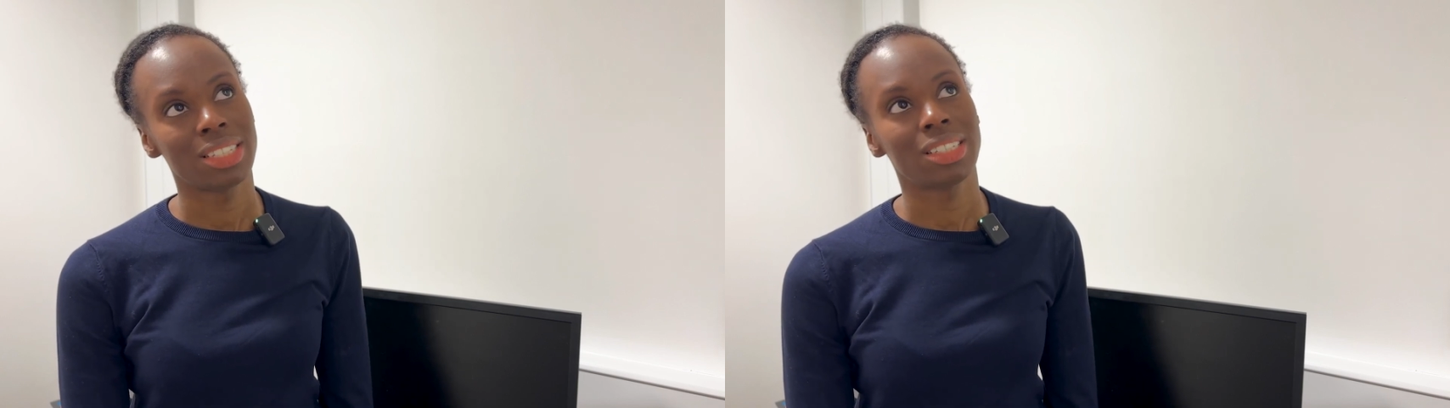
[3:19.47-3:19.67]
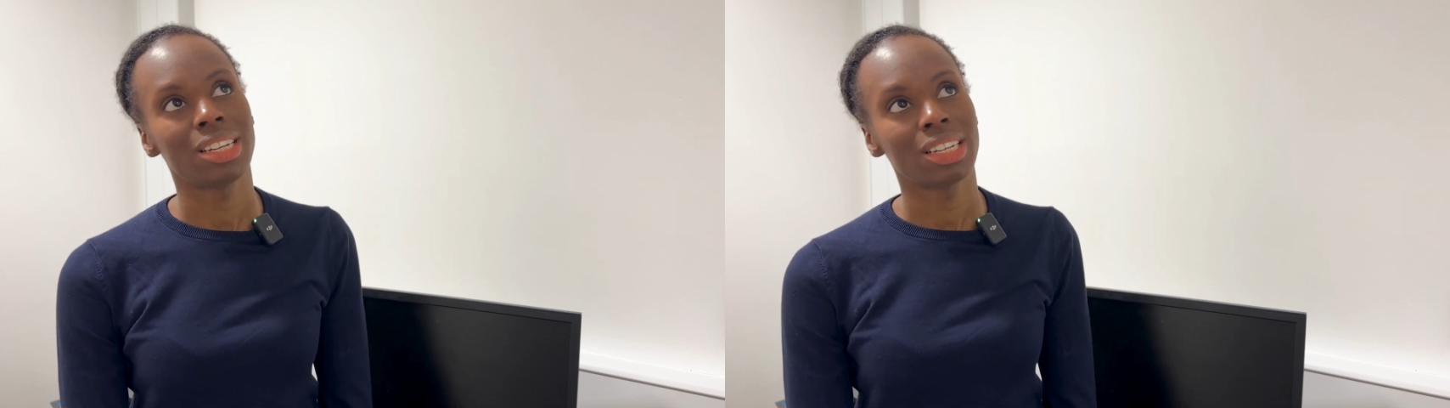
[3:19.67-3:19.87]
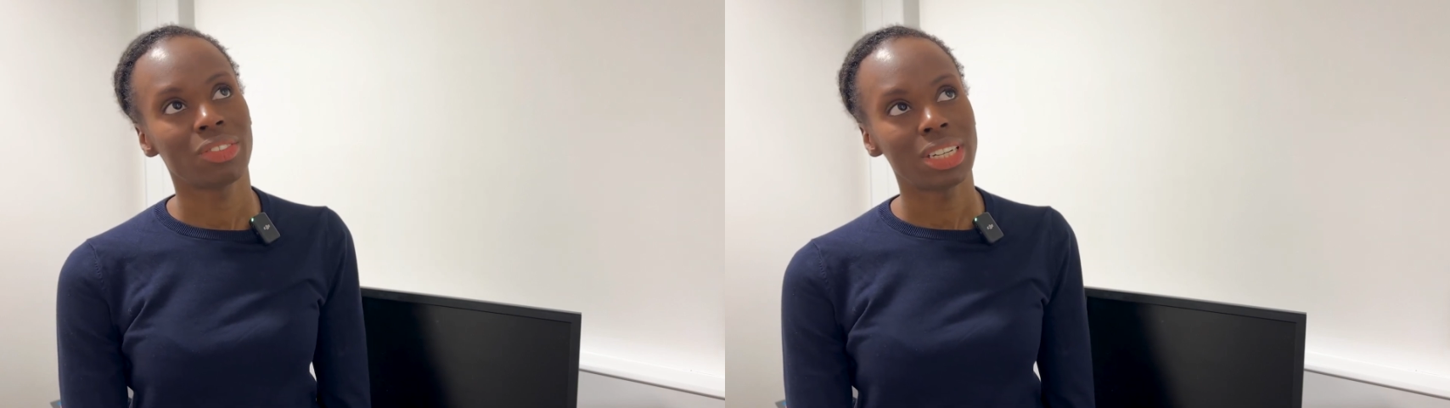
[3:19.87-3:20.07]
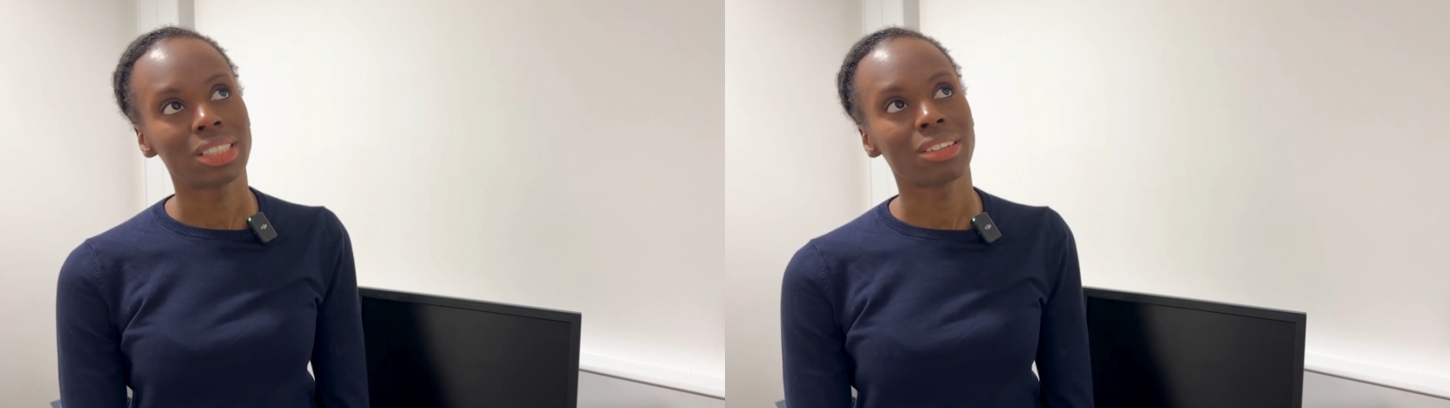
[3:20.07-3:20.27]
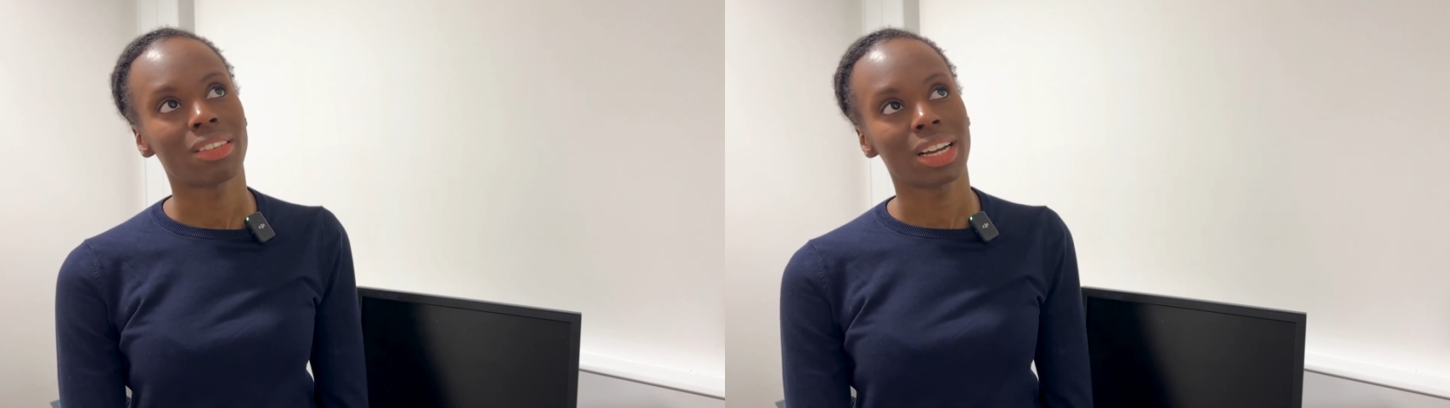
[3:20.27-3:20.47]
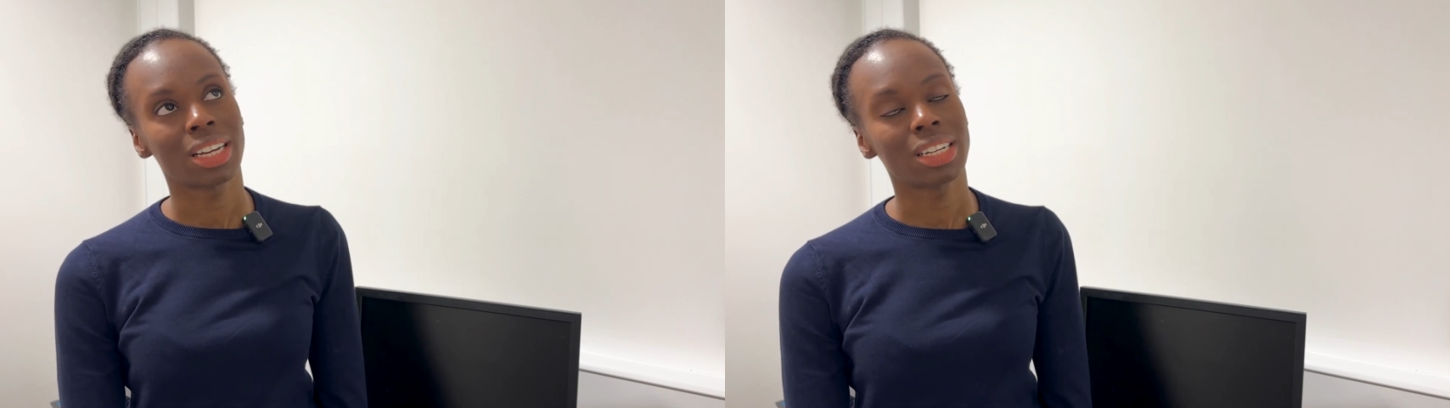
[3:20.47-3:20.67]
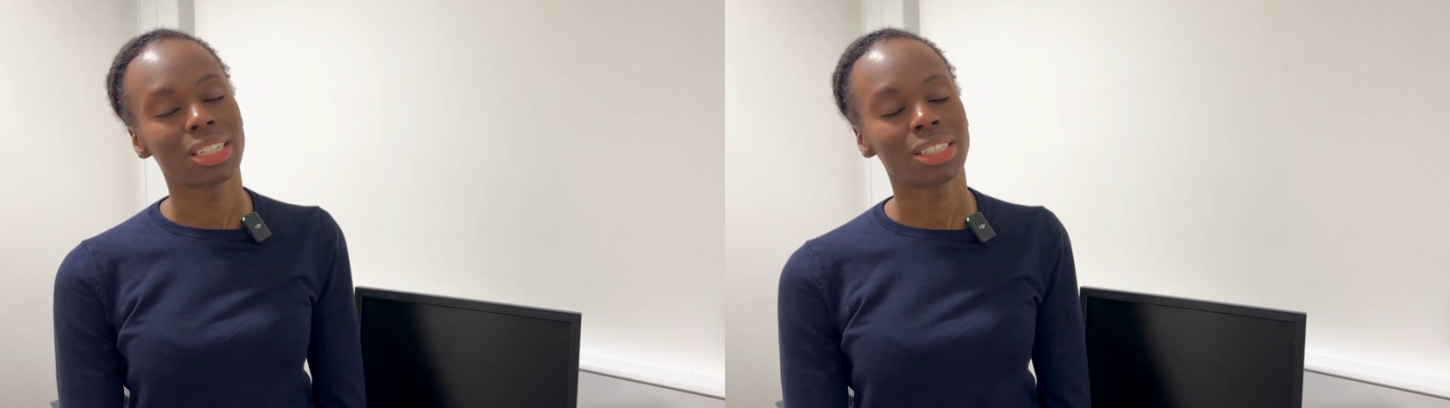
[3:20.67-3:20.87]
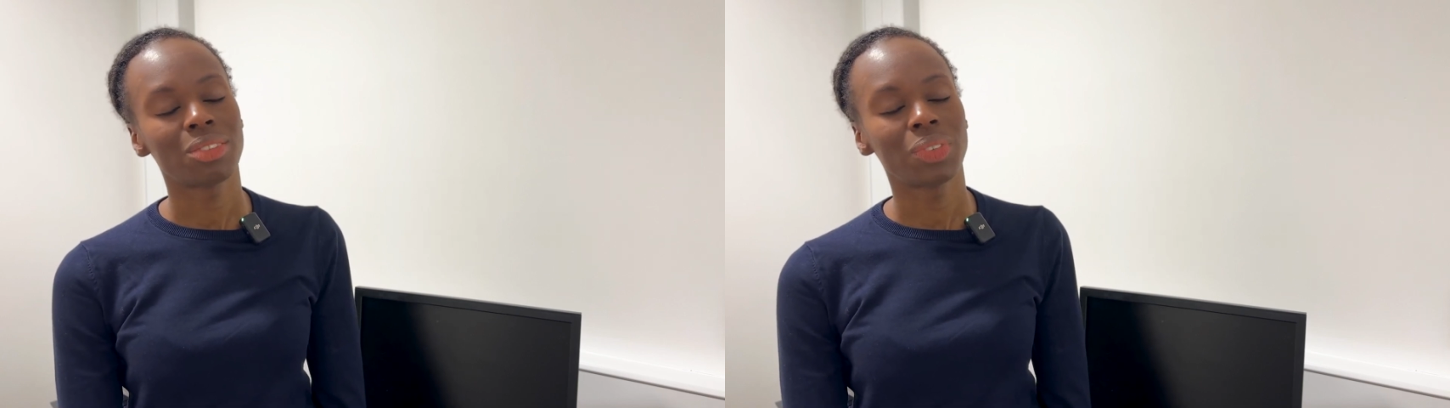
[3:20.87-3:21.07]
is an increasing
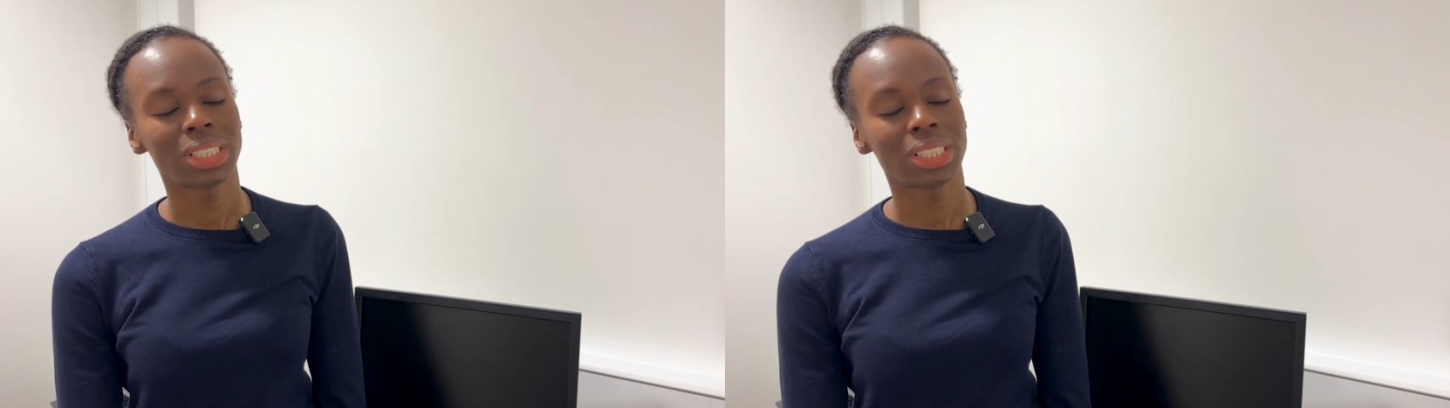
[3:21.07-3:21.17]
recognition,